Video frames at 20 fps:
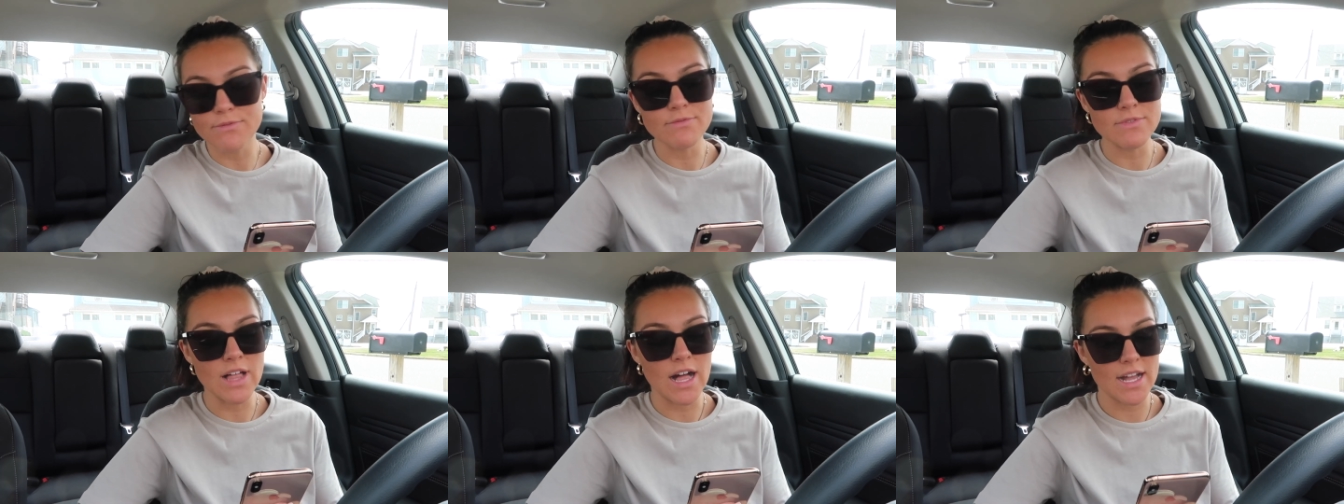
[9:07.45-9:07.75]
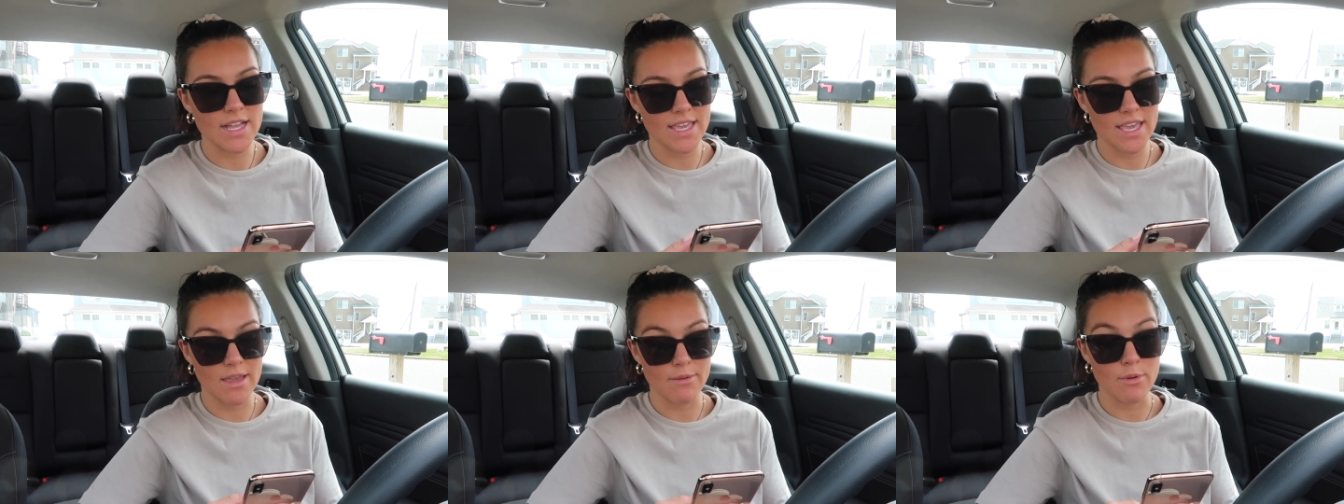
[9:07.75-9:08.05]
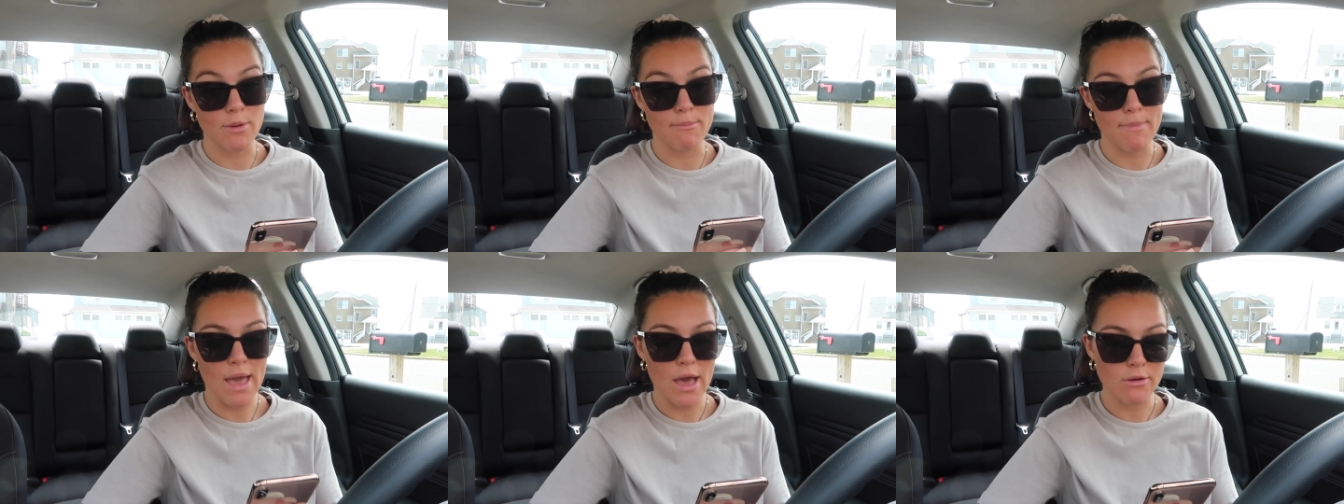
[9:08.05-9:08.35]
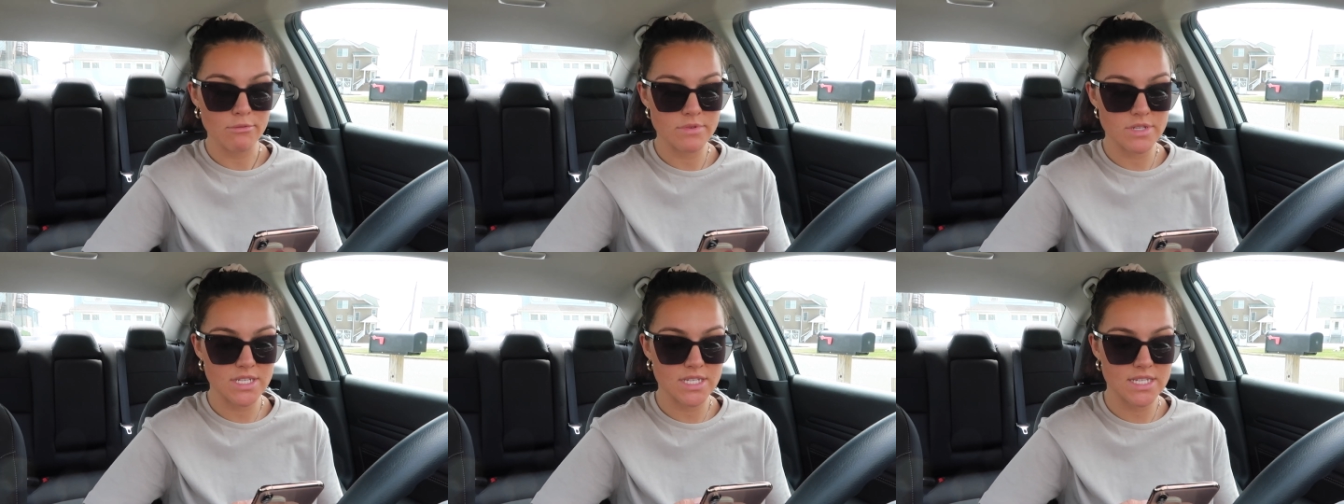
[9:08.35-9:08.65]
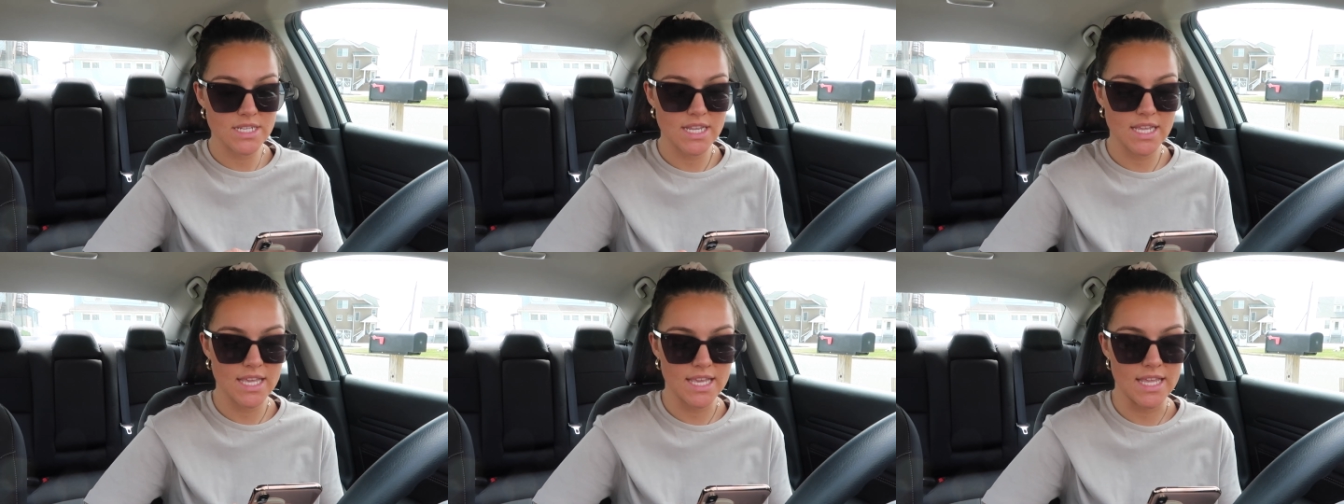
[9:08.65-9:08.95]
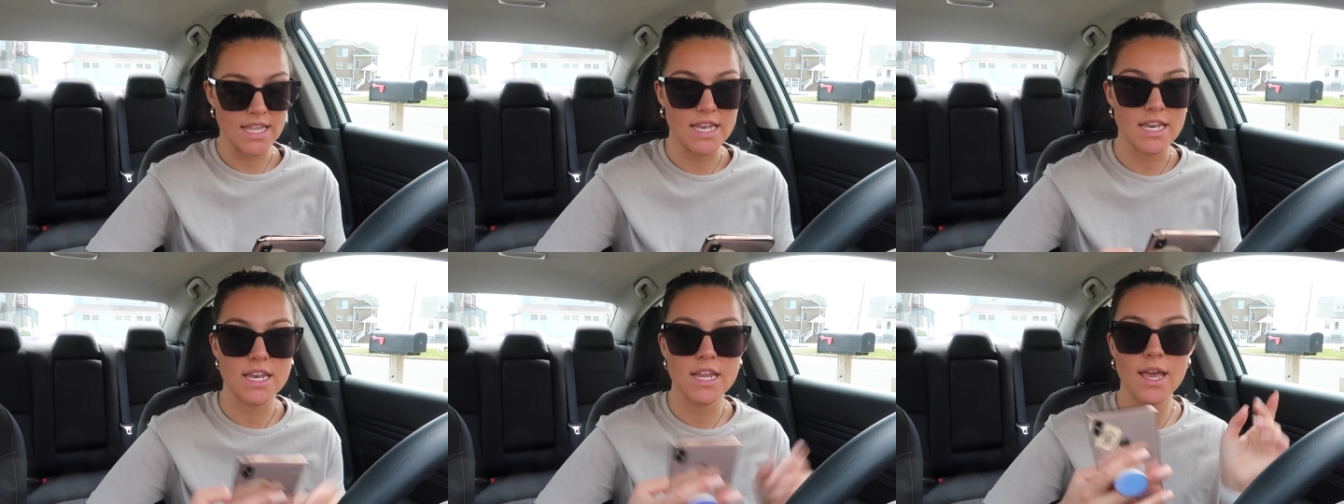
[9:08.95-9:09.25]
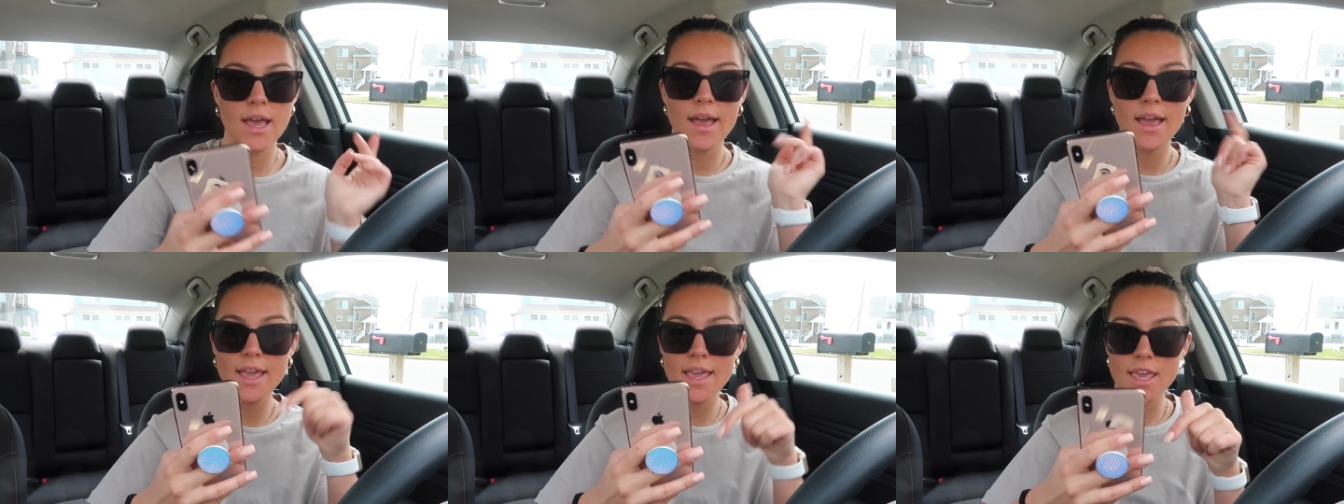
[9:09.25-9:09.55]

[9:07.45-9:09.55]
vlog camera mount in